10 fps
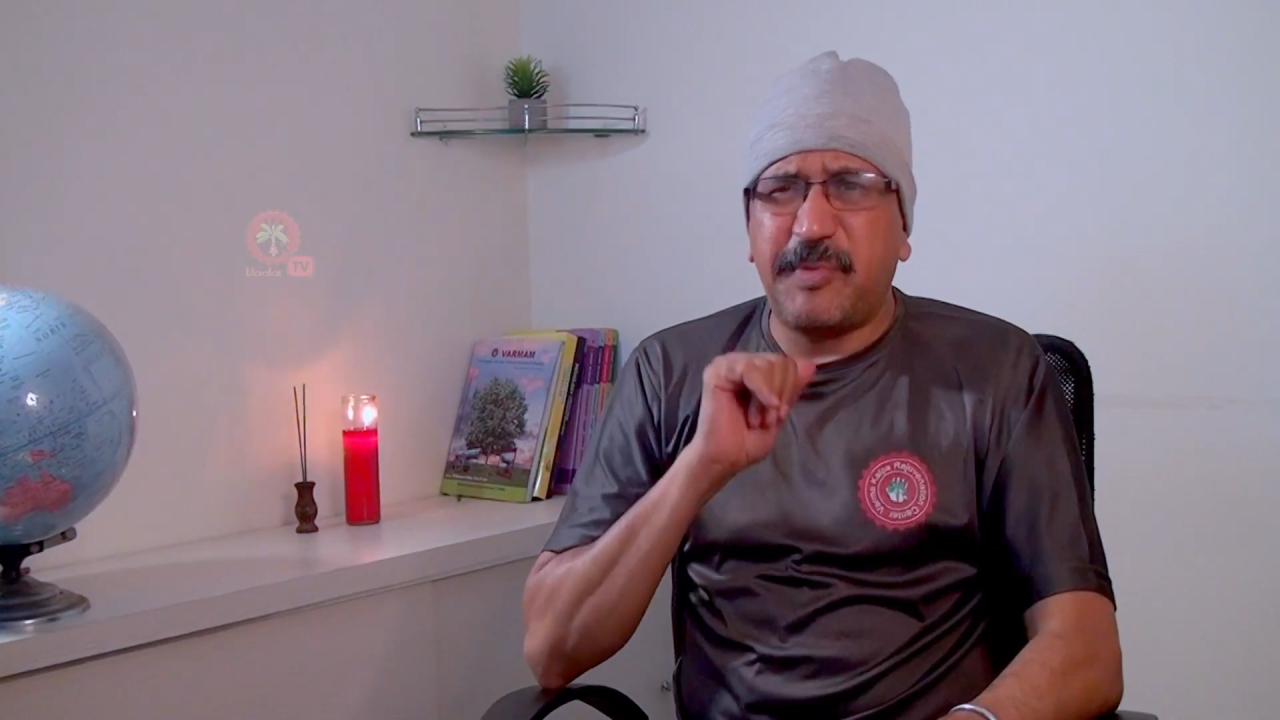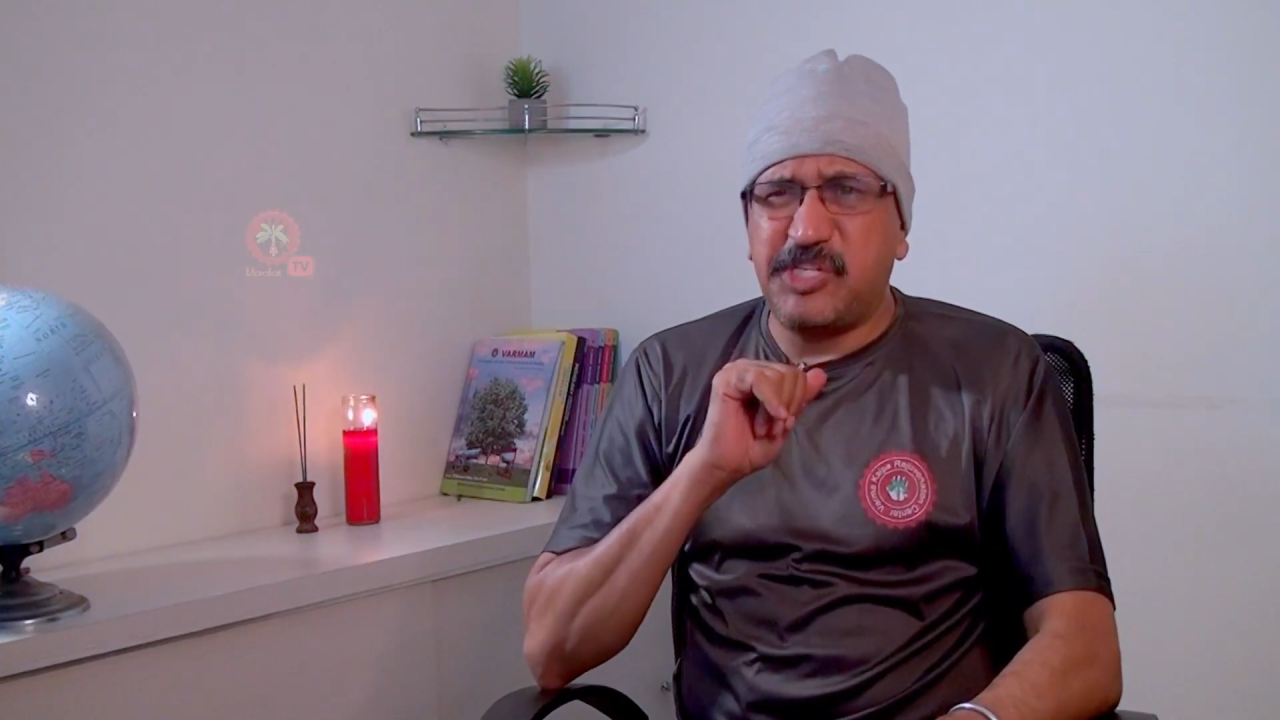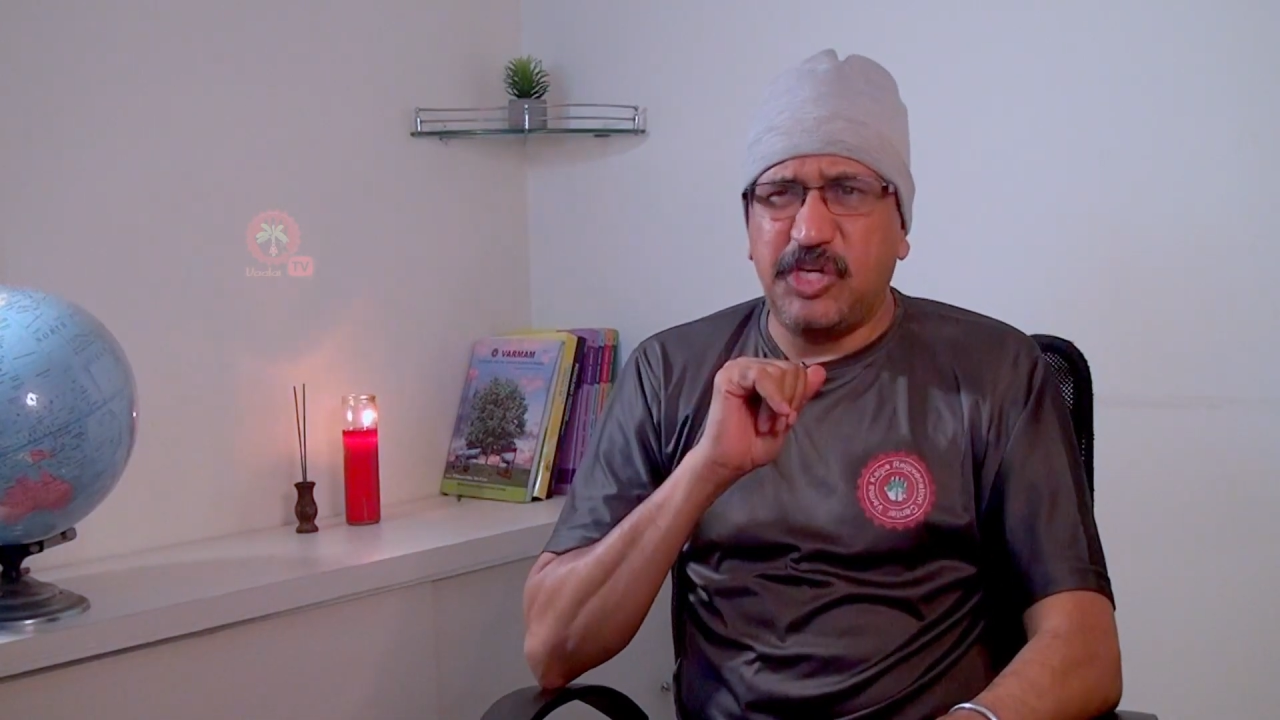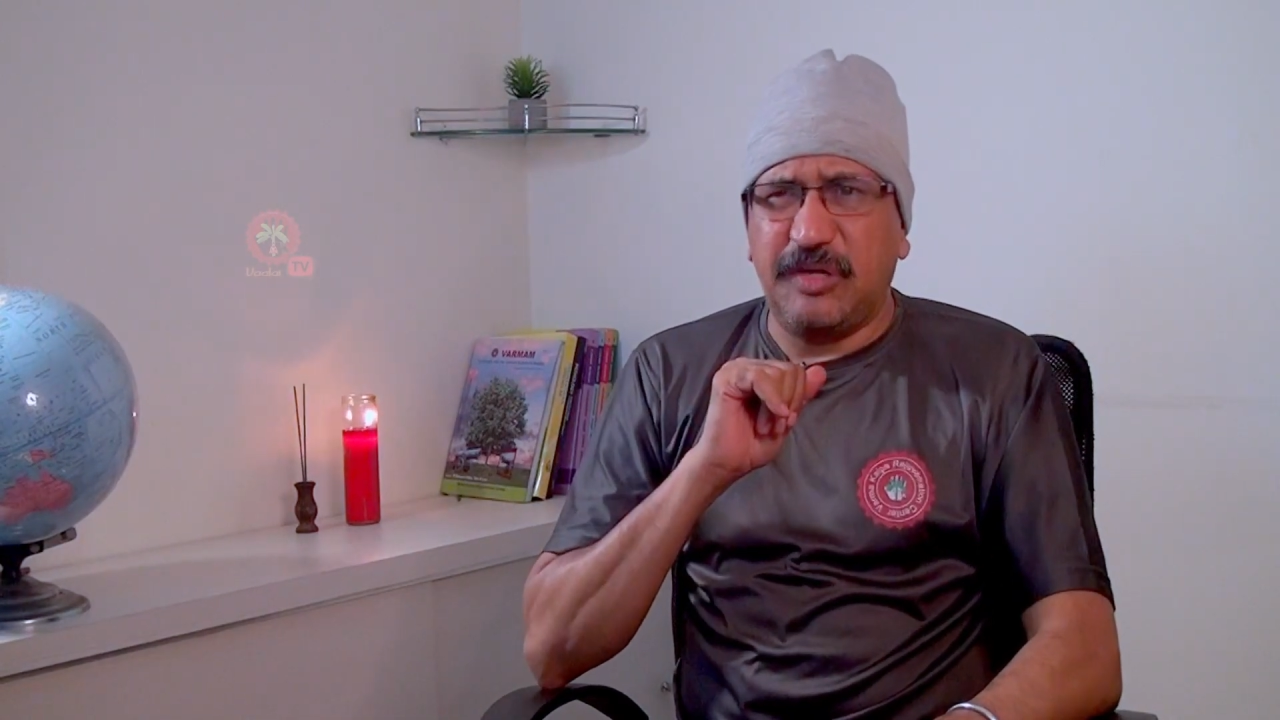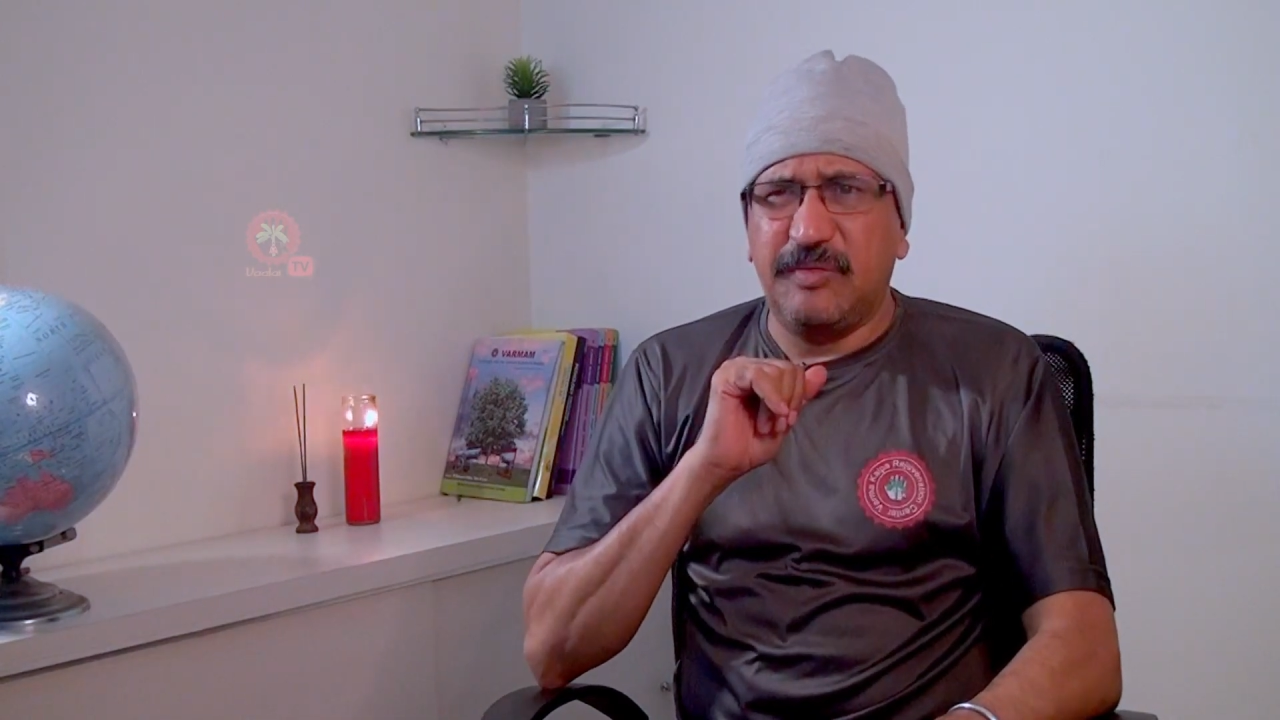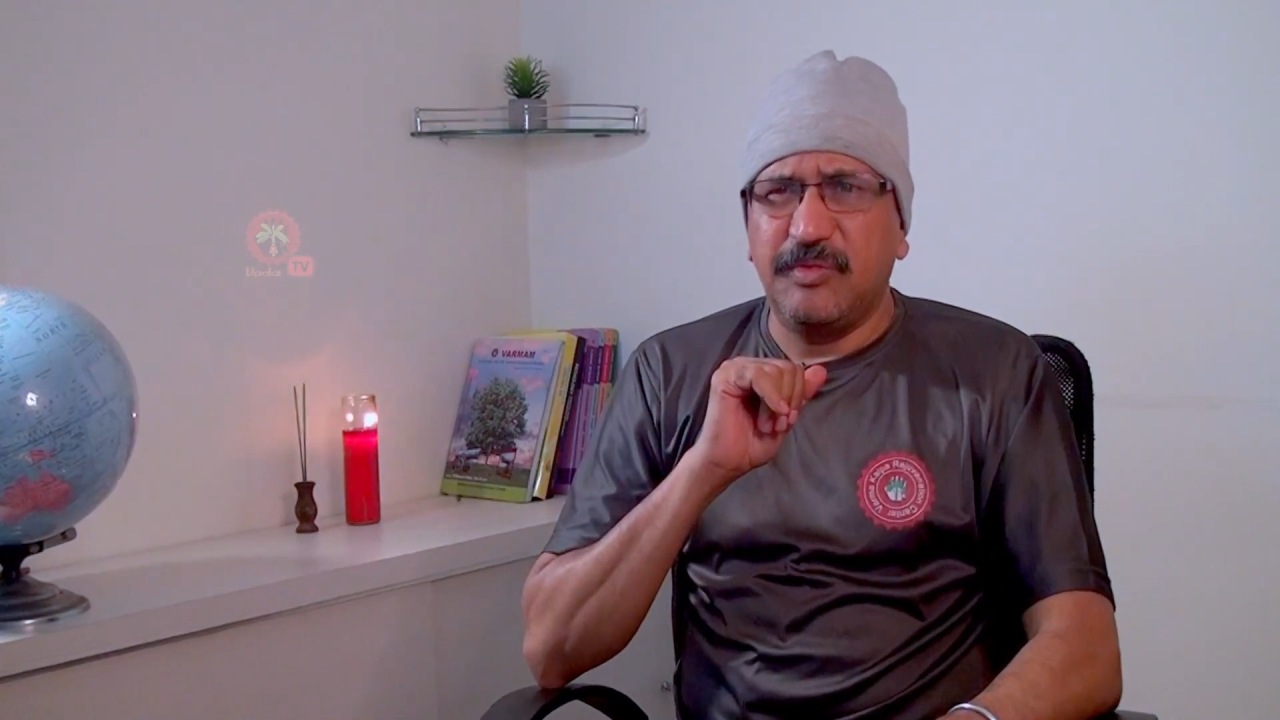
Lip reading: pressure.